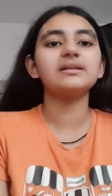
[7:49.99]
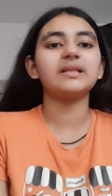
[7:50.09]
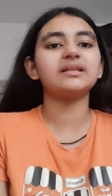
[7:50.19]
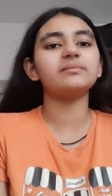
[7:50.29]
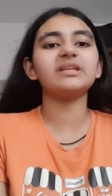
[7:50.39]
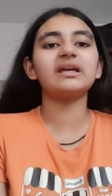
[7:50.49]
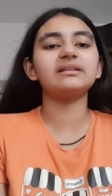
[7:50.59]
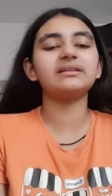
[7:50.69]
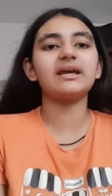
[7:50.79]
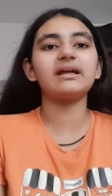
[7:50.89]
that time they,
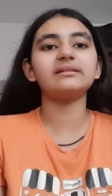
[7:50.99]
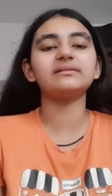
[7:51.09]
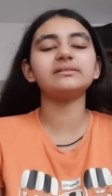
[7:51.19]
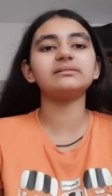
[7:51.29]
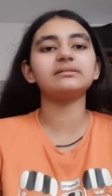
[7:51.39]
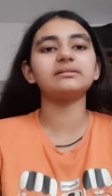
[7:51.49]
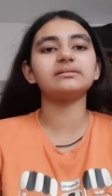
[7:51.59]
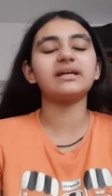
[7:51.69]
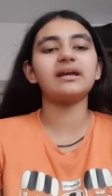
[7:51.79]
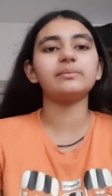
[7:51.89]
they had the
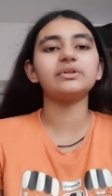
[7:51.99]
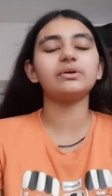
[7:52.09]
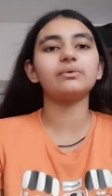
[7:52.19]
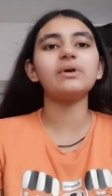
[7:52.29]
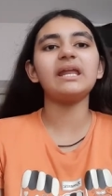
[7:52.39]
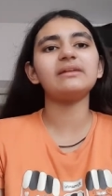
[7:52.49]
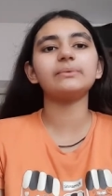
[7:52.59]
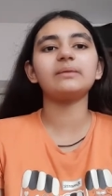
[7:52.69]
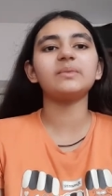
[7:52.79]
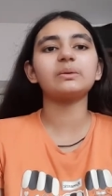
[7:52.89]
time to go, and
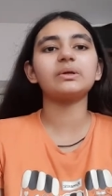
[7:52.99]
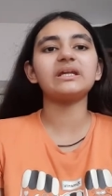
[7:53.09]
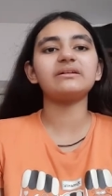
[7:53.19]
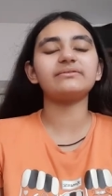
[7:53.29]
one by one,